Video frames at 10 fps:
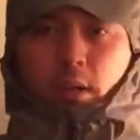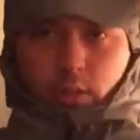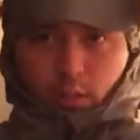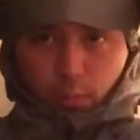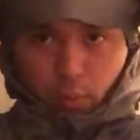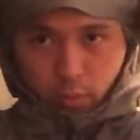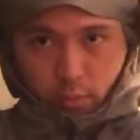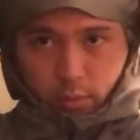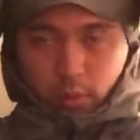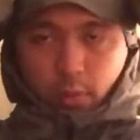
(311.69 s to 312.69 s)
is
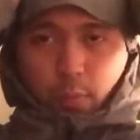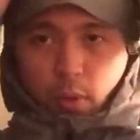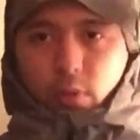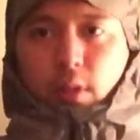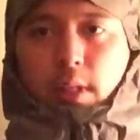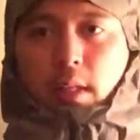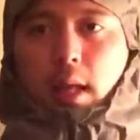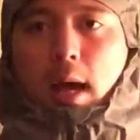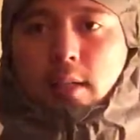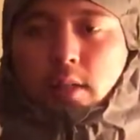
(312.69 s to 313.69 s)
supposedly
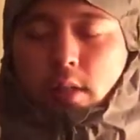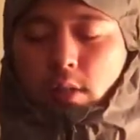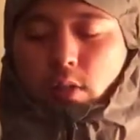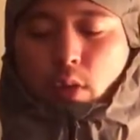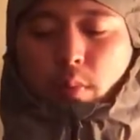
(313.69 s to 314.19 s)
lasts so